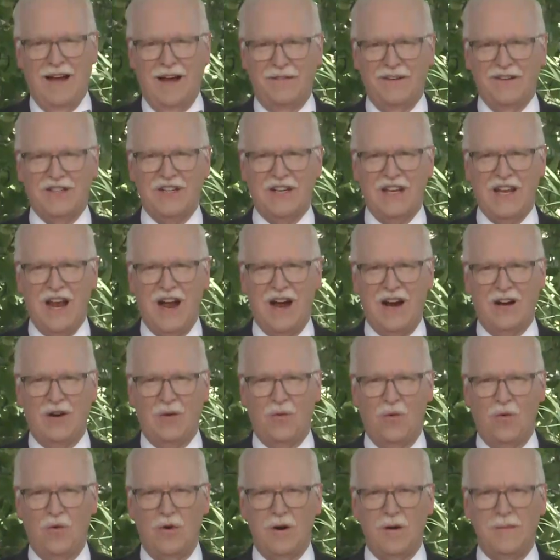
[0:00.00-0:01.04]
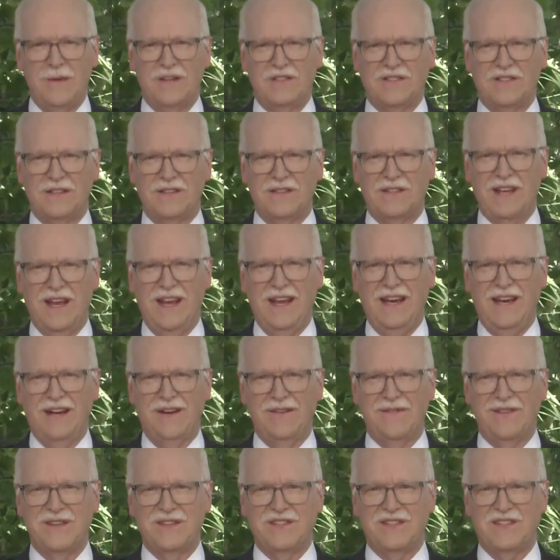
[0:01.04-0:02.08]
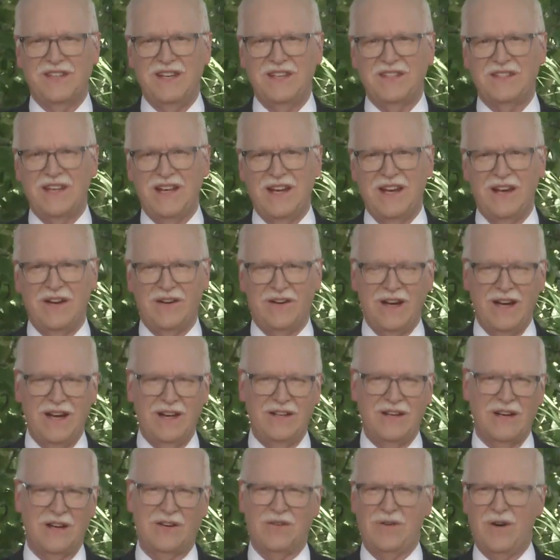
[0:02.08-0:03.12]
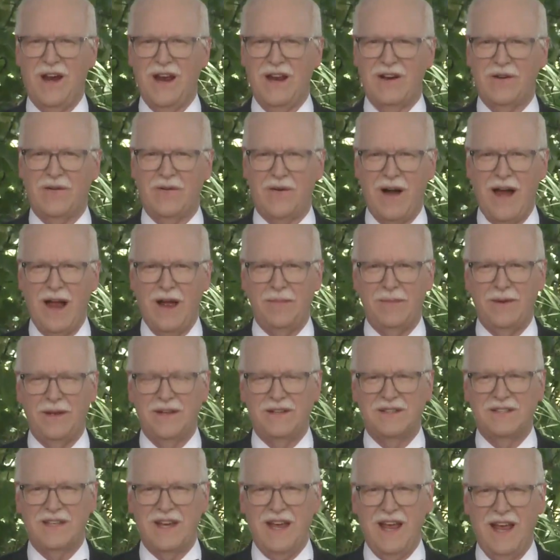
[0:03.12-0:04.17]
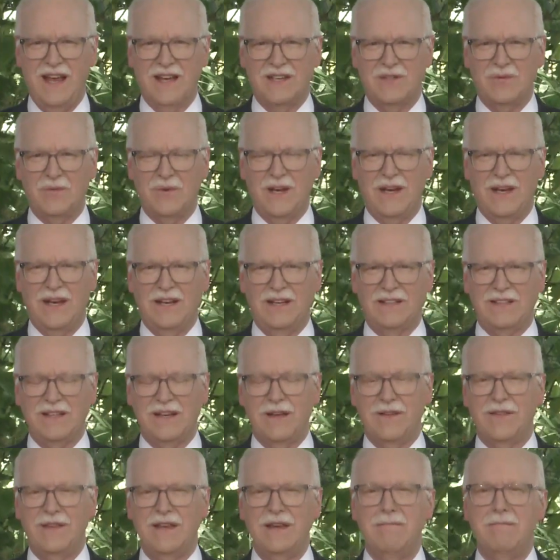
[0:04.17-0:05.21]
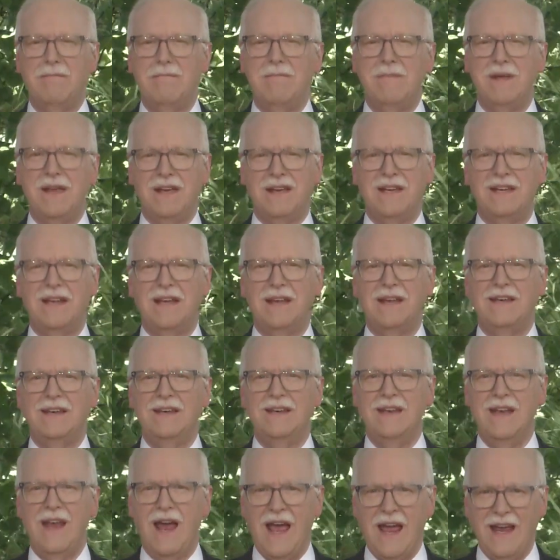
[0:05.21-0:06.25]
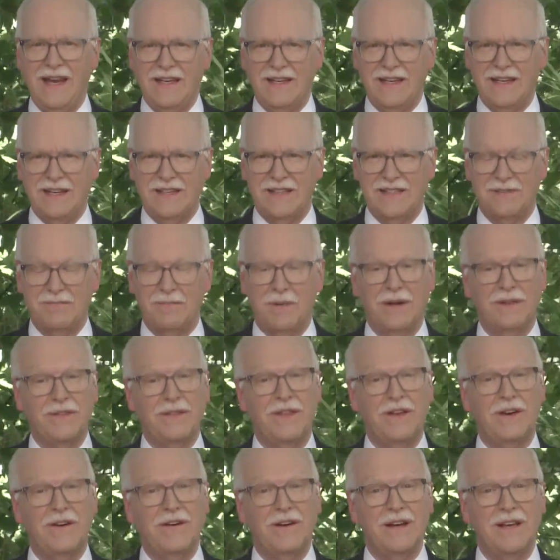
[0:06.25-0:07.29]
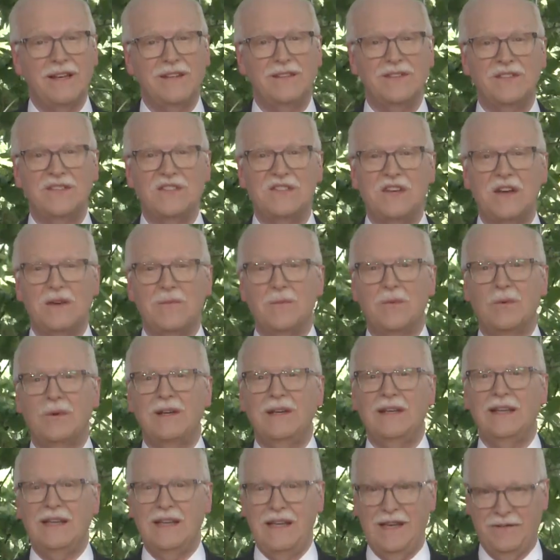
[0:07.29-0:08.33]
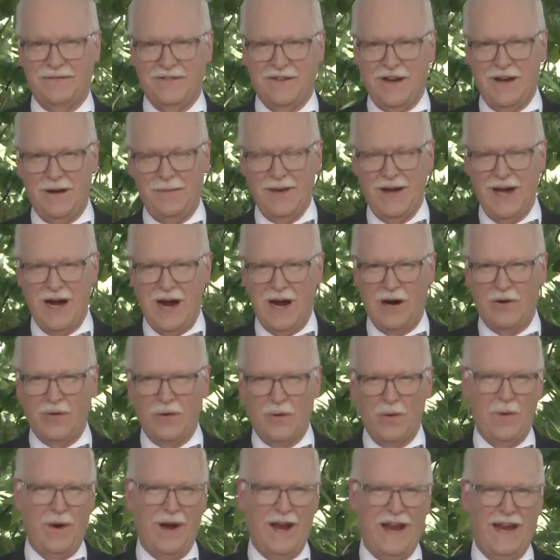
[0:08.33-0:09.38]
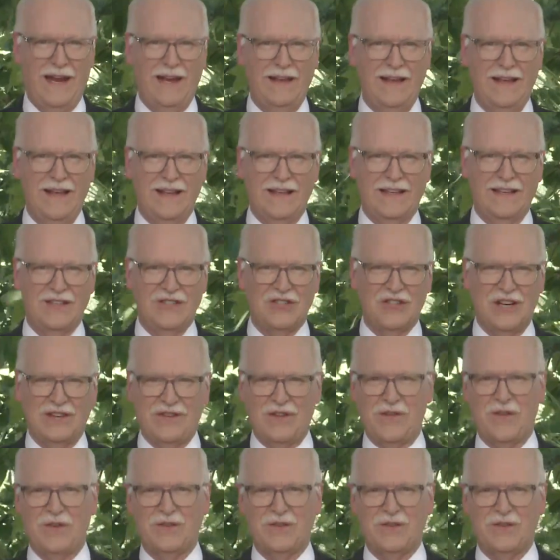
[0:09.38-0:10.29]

Officially our warmest day of the season here in Grand Rapids as we hit the mid 90s, but there is some relief coming our way. Let's check the